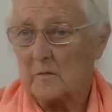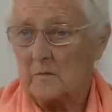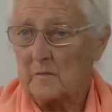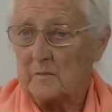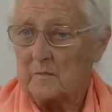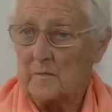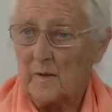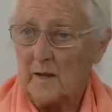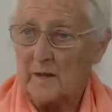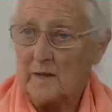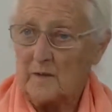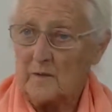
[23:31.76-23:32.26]

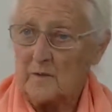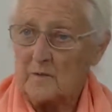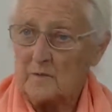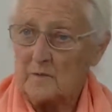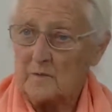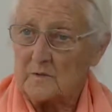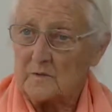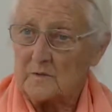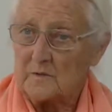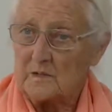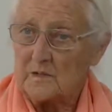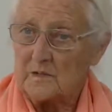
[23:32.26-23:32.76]
my
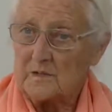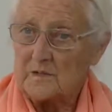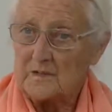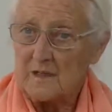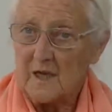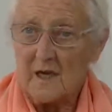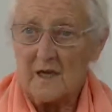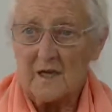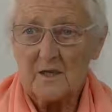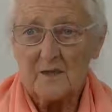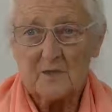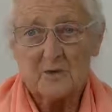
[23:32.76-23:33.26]

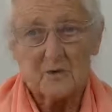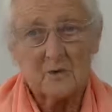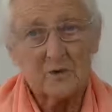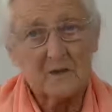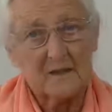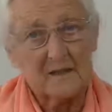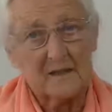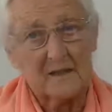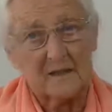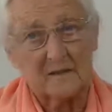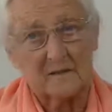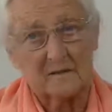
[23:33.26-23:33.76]
desire to
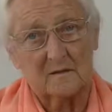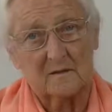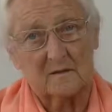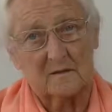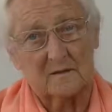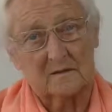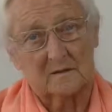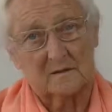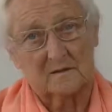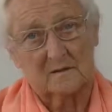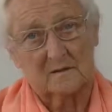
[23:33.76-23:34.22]
heal,